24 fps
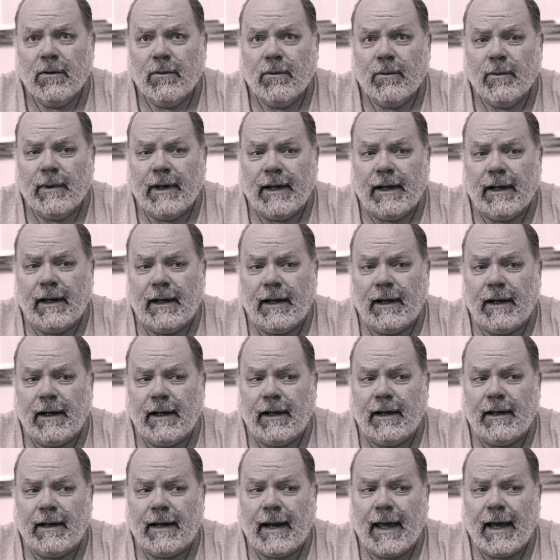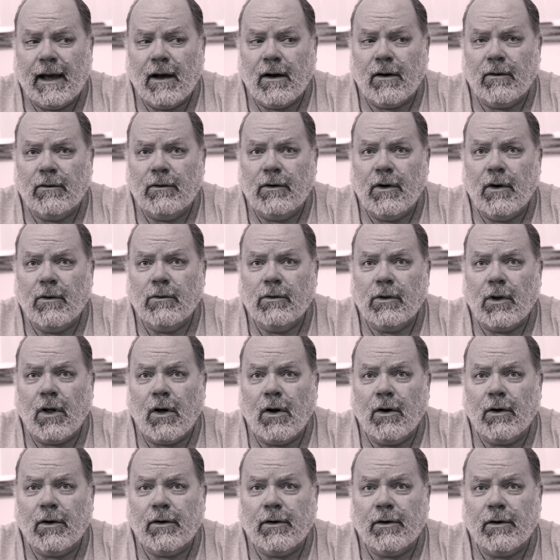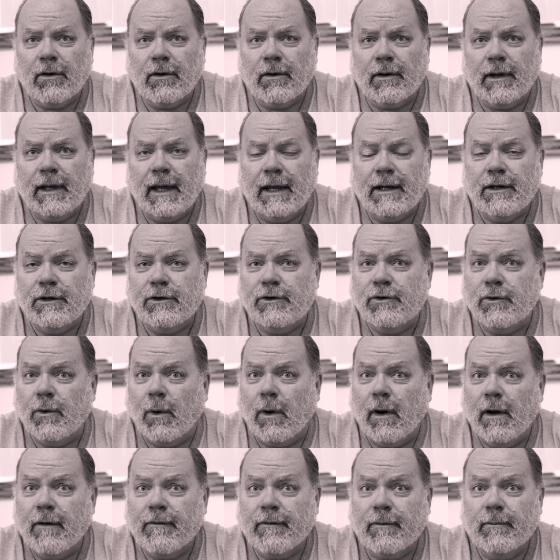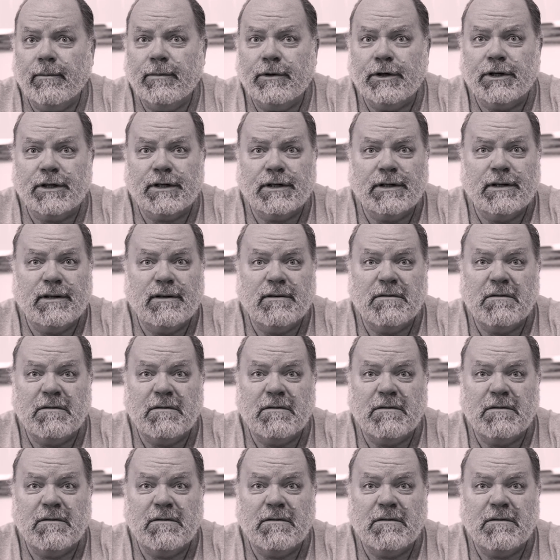we now no longer get joy from just